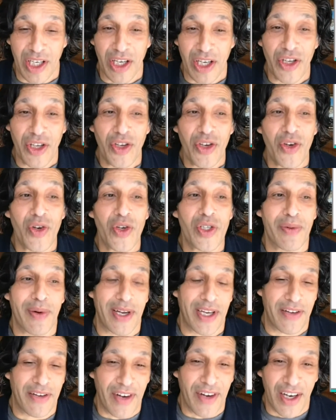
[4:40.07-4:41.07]
a huge
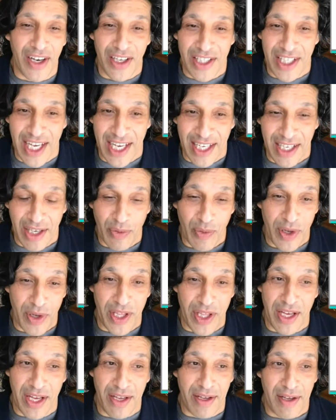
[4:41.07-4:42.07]
amount of heartache when
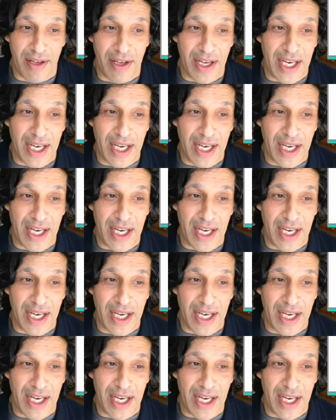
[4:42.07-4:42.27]
they